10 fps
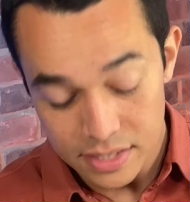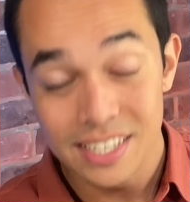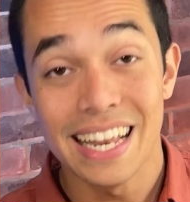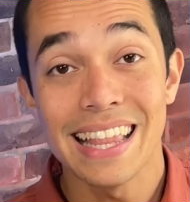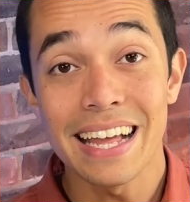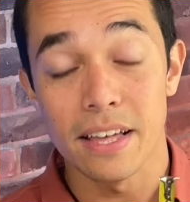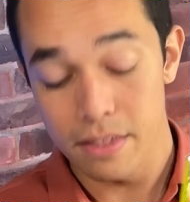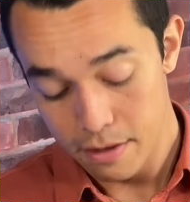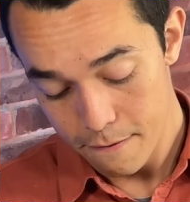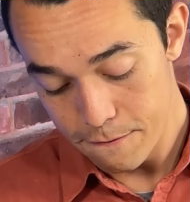So the
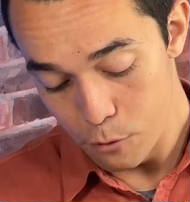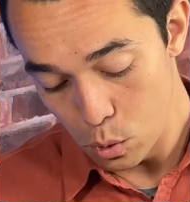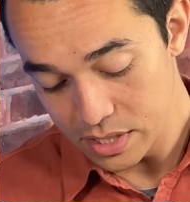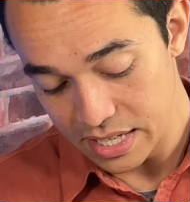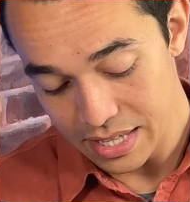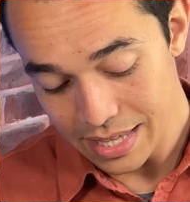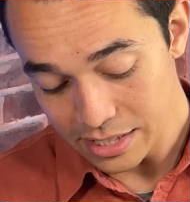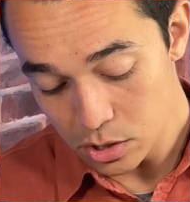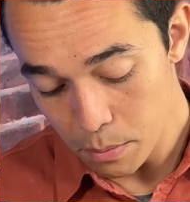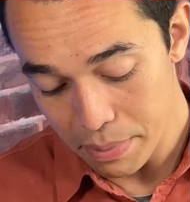length, 40,
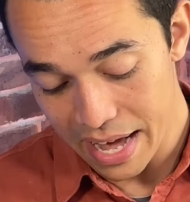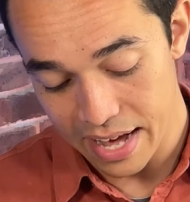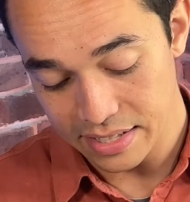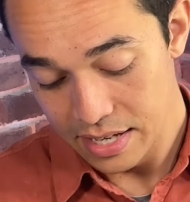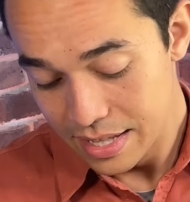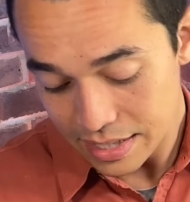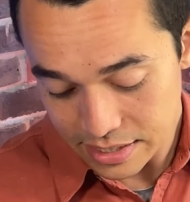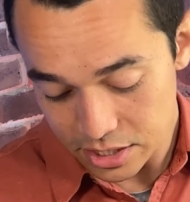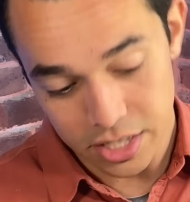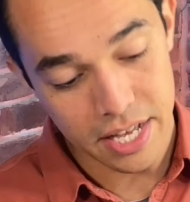that's not bad. That's
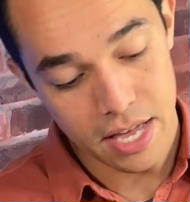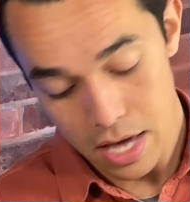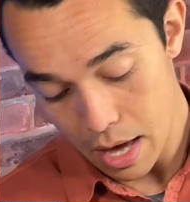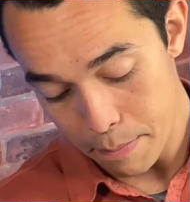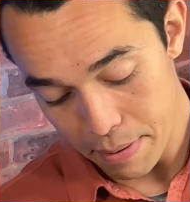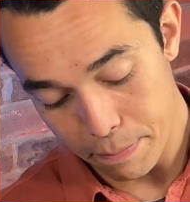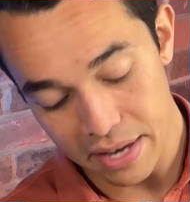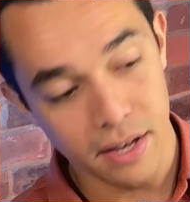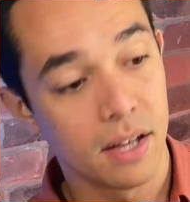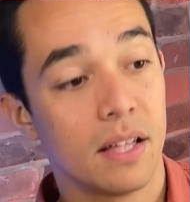actually a bit
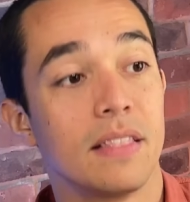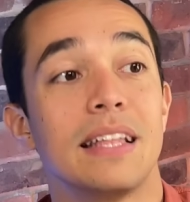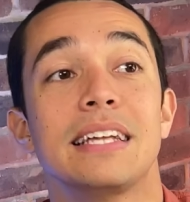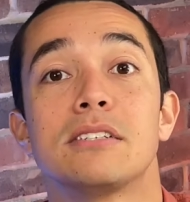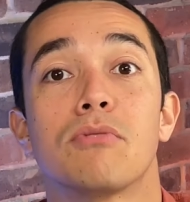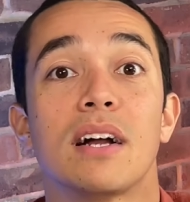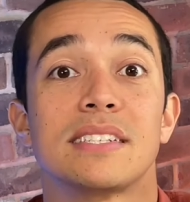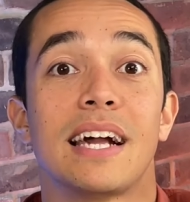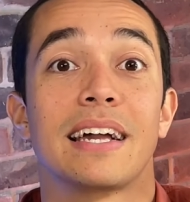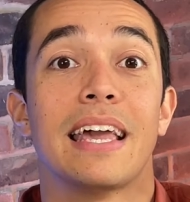bigger than this
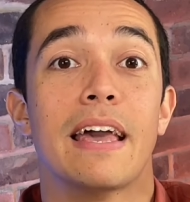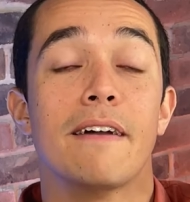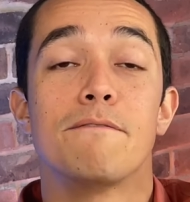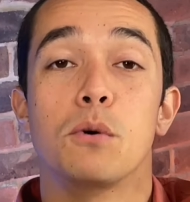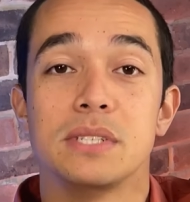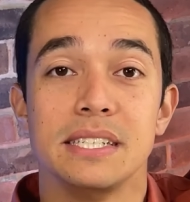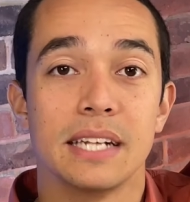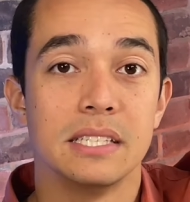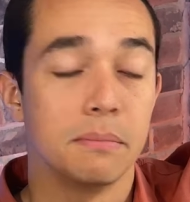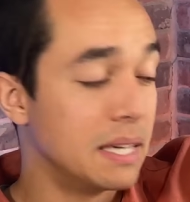rucksack here, 40
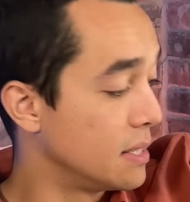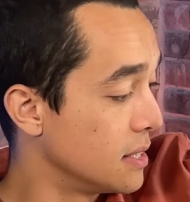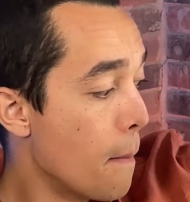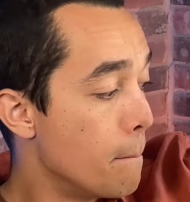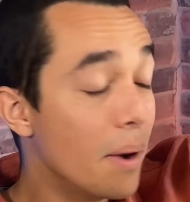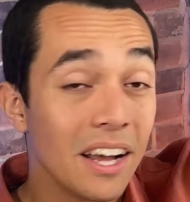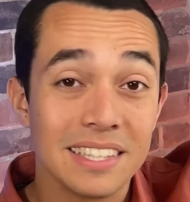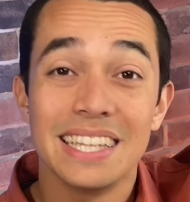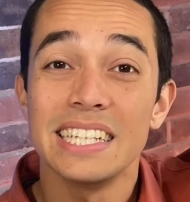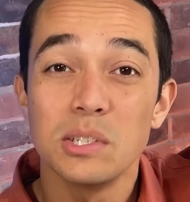centimeters. But
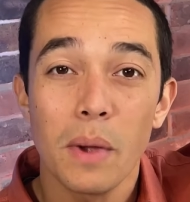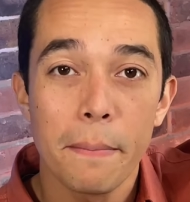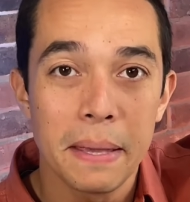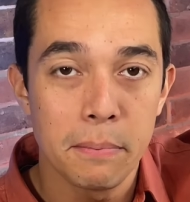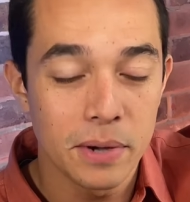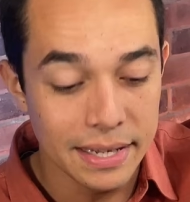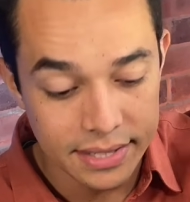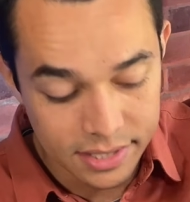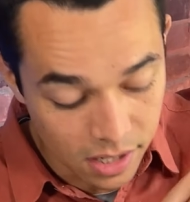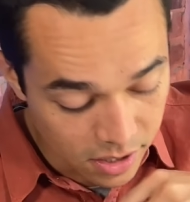this is where people get
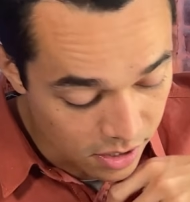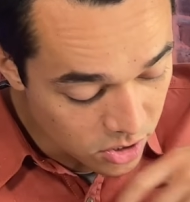stung.